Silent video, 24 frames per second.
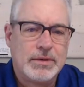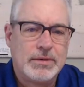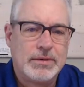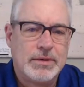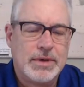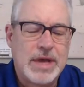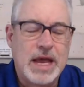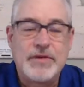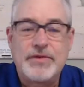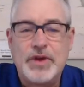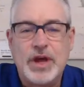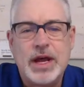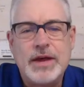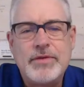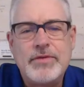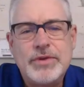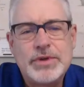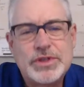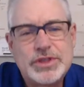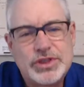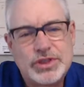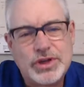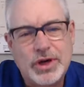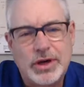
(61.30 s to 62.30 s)
Have you ever
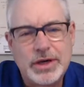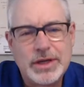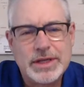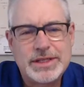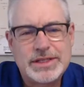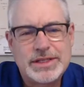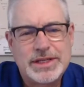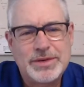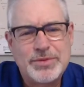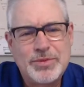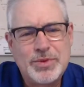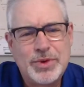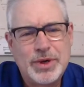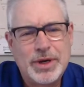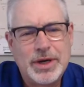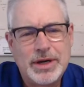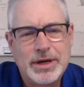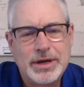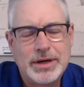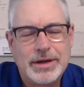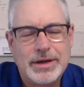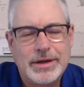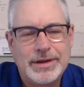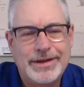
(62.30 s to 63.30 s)
started somewhere
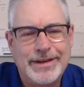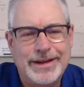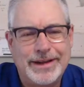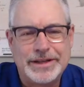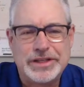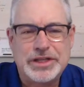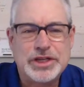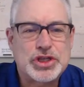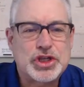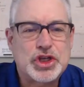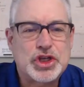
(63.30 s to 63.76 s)
and just